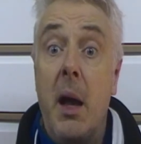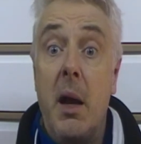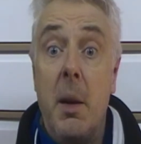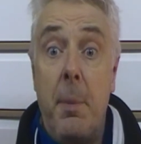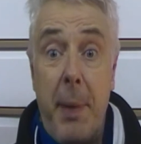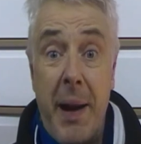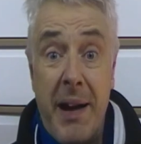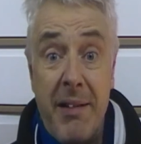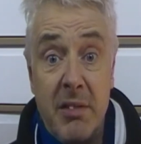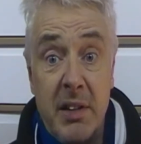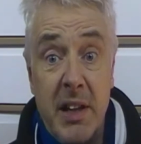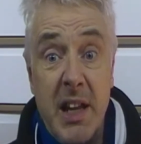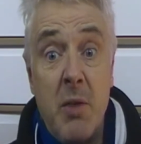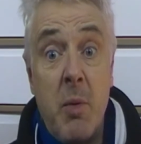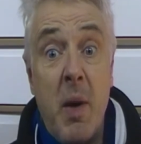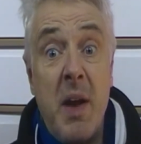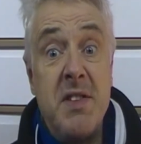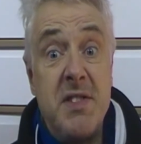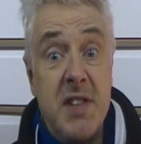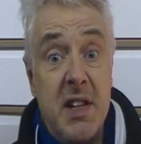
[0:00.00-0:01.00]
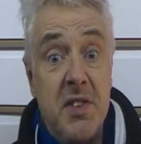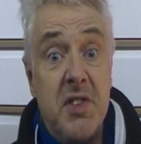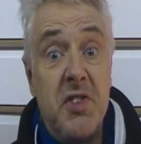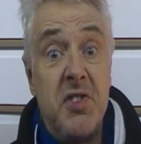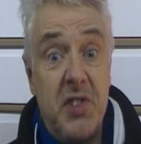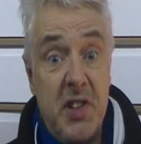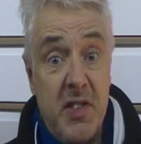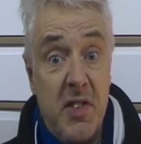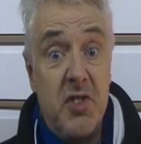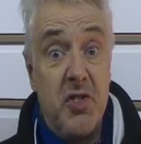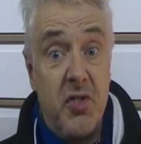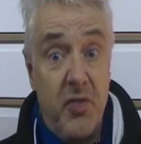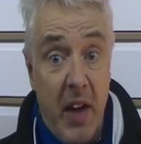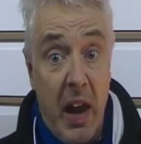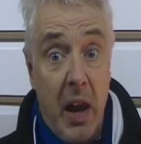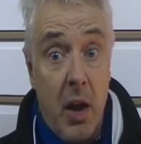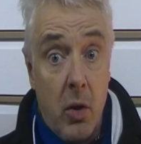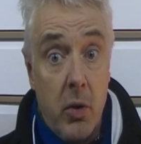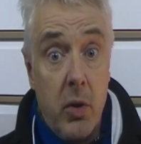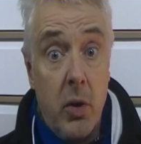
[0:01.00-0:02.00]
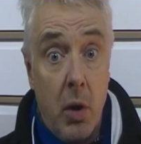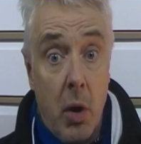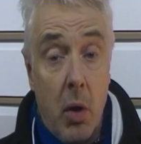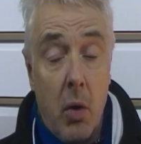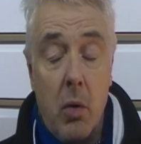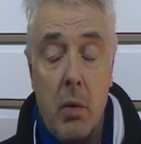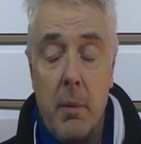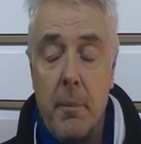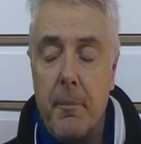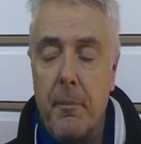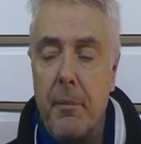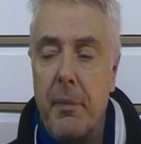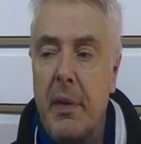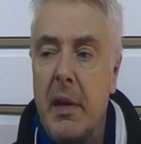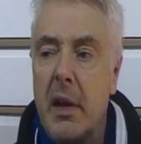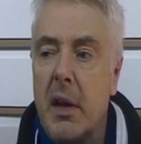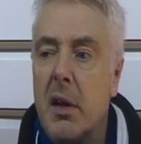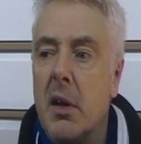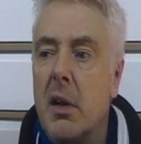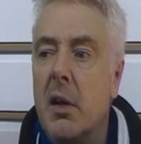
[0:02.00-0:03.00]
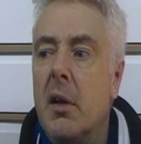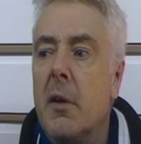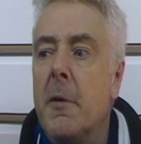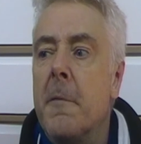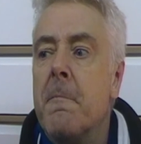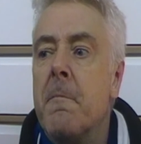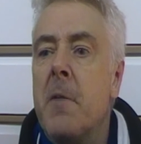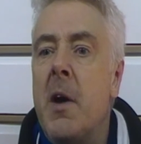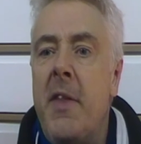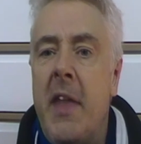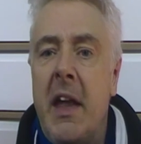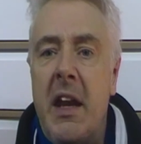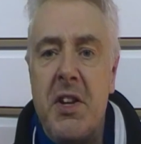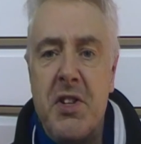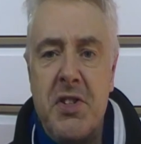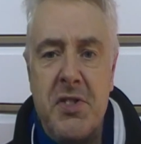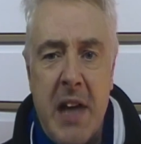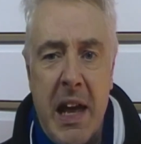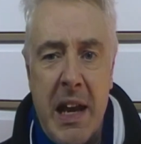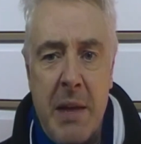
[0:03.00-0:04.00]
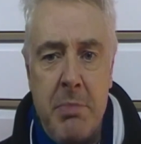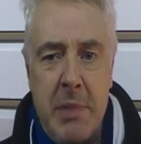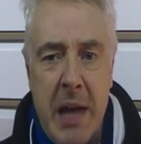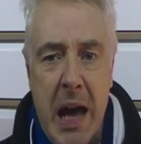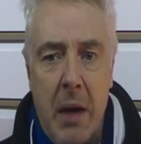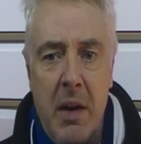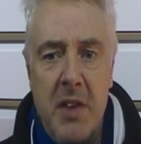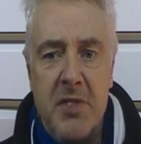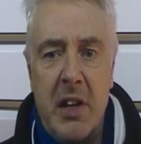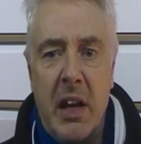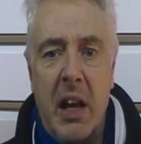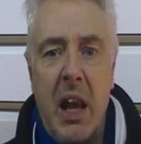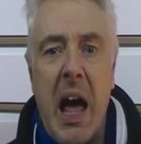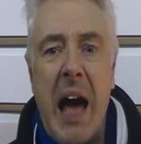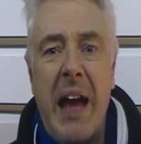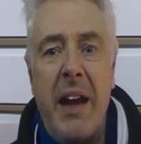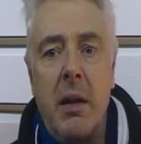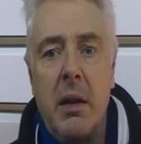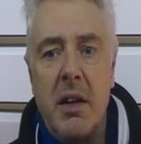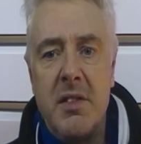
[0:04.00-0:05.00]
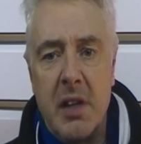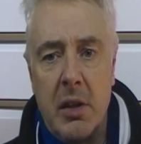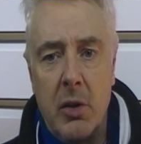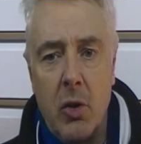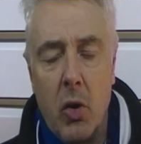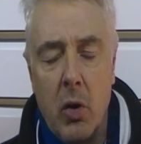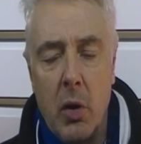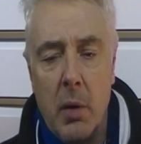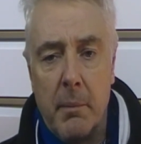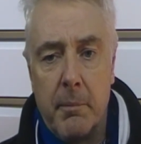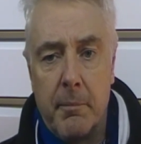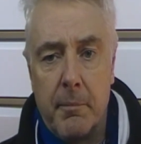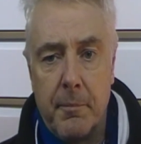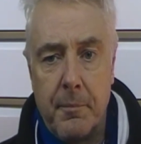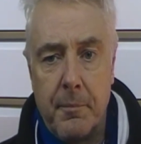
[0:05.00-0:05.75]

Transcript: And apparently he went in to see this fellow, you know. And the editor sat him down. He said, Lionel, he said, look,